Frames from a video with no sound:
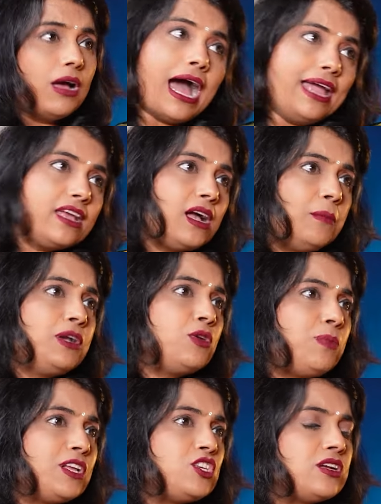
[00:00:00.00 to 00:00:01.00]
I come into
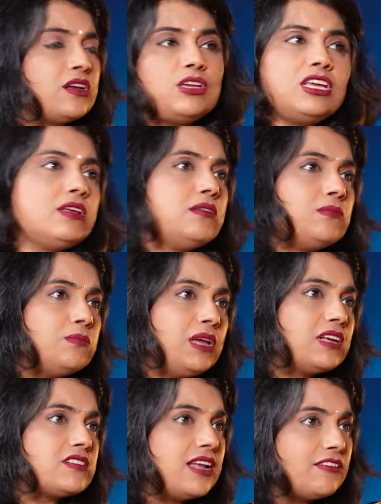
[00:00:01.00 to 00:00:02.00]
picture. Now he
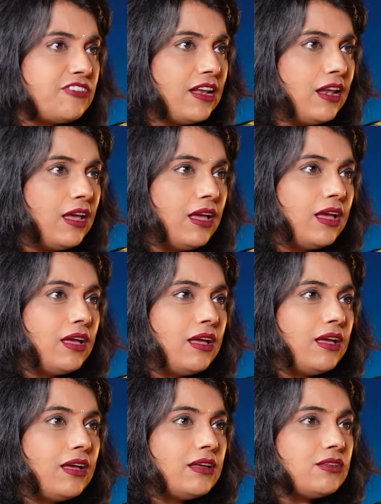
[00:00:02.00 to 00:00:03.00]
makes life hell.
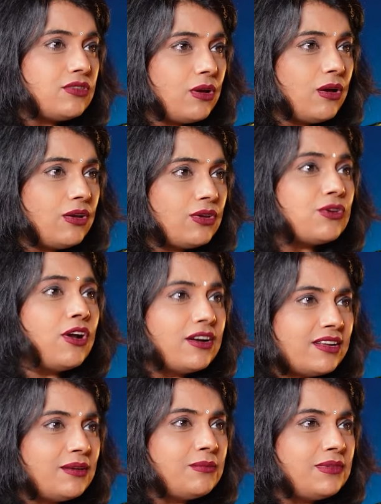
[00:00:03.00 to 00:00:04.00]
So you taught
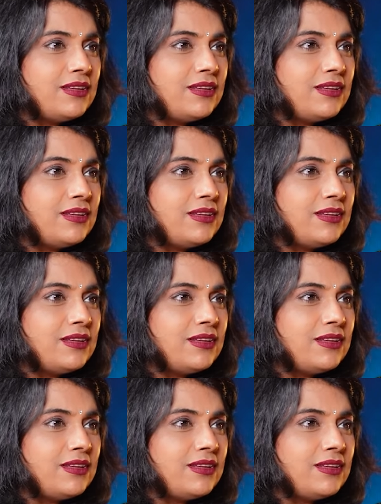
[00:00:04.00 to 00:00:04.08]
him.